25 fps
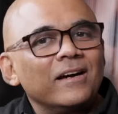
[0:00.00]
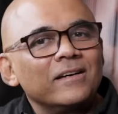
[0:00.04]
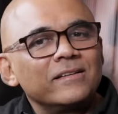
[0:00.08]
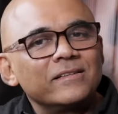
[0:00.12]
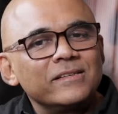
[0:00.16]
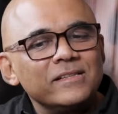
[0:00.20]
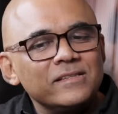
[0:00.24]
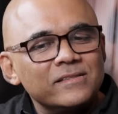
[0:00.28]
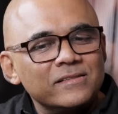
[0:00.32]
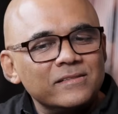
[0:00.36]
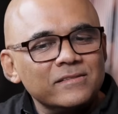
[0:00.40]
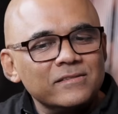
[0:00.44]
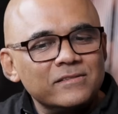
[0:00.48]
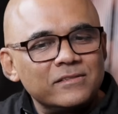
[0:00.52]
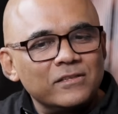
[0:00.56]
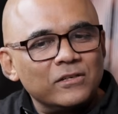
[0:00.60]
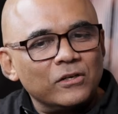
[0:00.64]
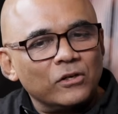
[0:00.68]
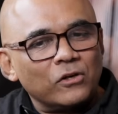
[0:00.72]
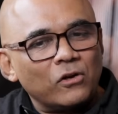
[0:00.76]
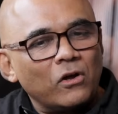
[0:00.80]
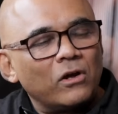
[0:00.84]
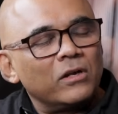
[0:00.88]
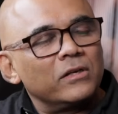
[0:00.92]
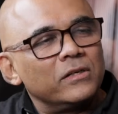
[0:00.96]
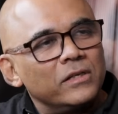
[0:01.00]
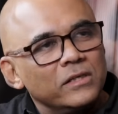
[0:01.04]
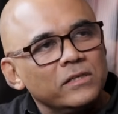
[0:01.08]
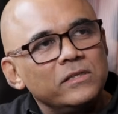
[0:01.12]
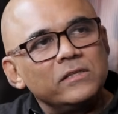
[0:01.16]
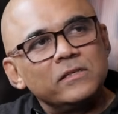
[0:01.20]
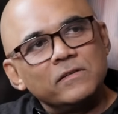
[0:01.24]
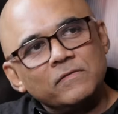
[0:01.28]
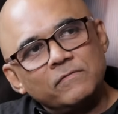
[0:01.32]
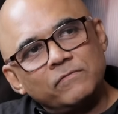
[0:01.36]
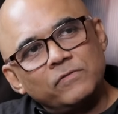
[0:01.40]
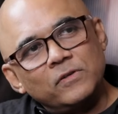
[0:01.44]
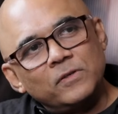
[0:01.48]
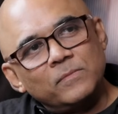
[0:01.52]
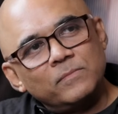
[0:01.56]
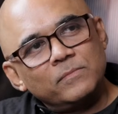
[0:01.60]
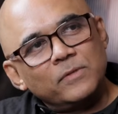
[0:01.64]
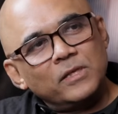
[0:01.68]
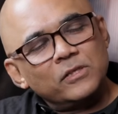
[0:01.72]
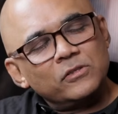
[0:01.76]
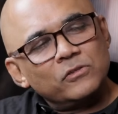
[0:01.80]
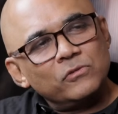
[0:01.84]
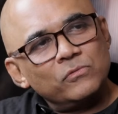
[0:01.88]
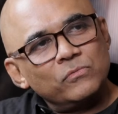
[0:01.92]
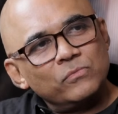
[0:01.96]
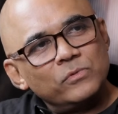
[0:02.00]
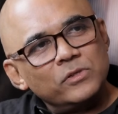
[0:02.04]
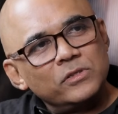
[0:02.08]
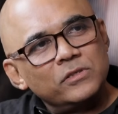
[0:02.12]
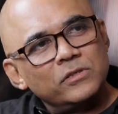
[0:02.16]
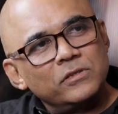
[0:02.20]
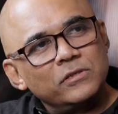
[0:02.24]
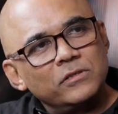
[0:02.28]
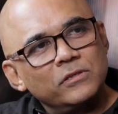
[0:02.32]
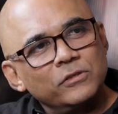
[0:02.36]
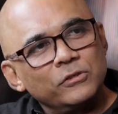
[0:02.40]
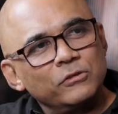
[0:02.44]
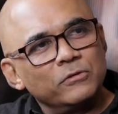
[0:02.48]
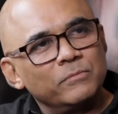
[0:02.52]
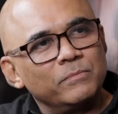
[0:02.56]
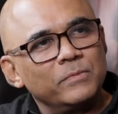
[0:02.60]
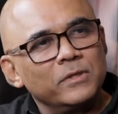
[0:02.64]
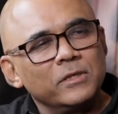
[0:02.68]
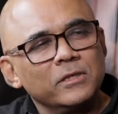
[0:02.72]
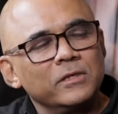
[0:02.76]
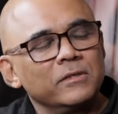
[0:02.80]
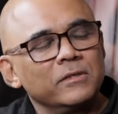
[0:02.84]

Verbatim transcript: A recent non-Indian film that you wish you'd been